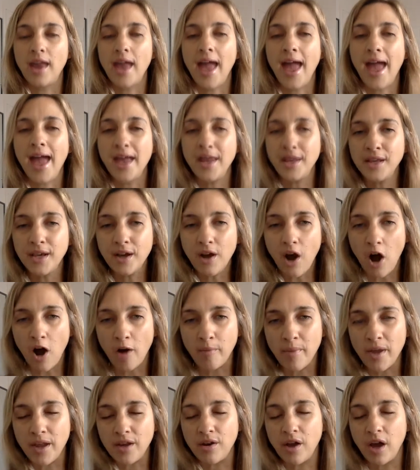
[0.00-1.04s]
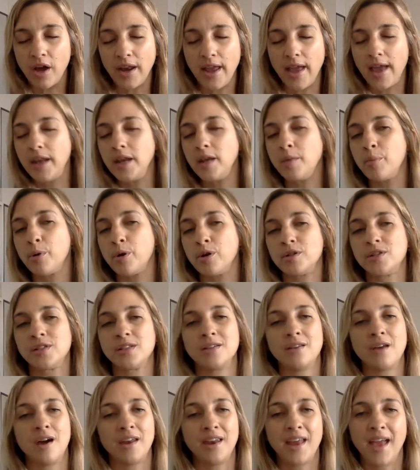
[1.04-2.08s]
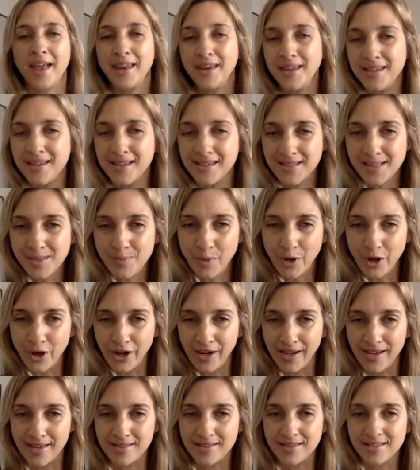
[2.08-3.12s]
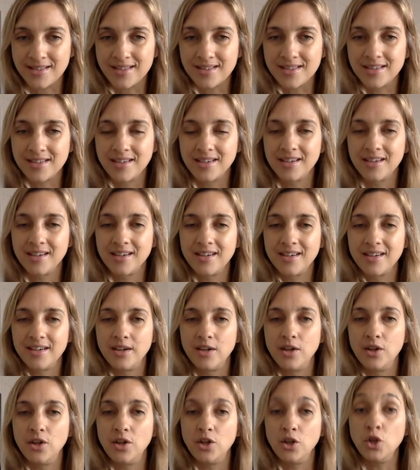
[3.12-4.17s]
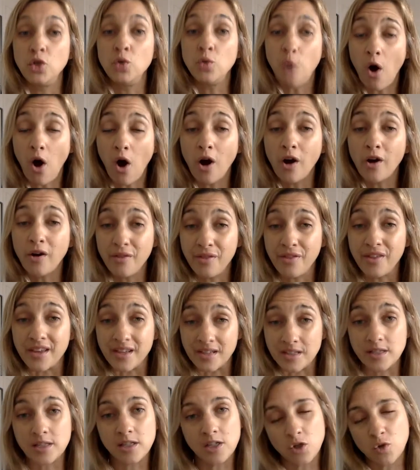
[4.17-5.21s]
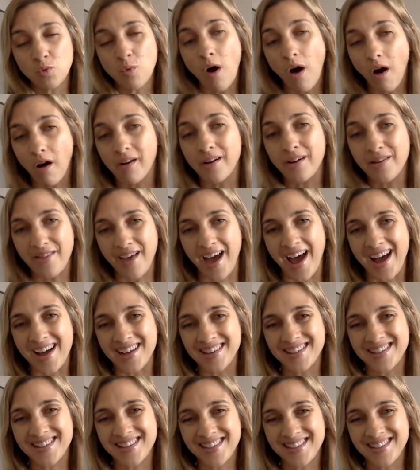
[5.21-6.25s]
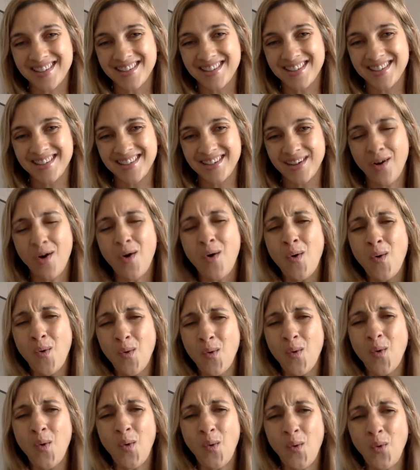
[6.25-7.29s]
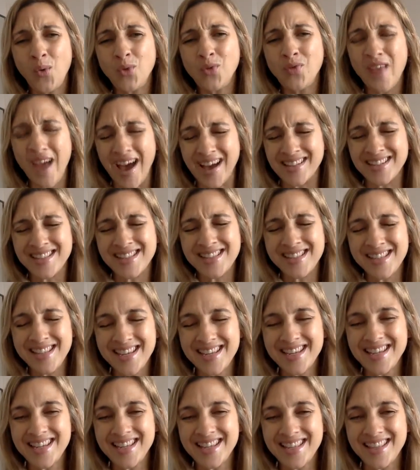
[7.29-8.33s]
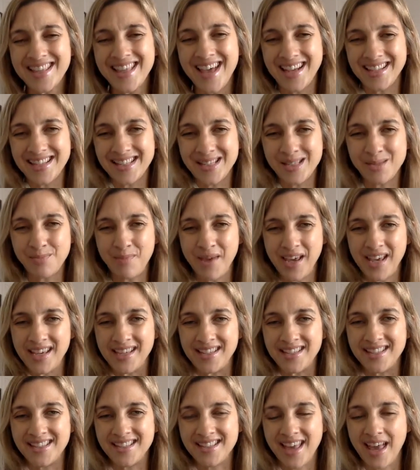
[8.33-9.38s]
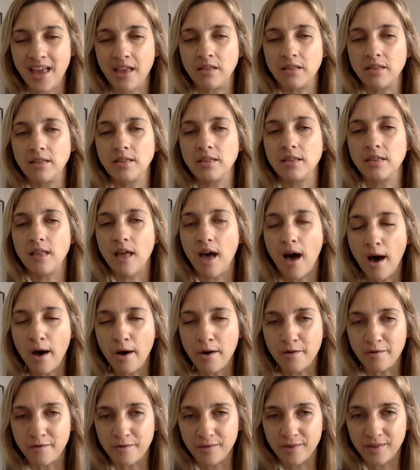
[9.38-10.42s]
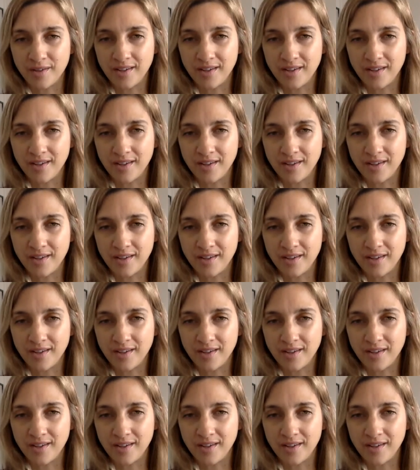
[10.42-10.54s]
any comment, not any person, not any experience. You are this, you are that. Hold that, sit in that space and love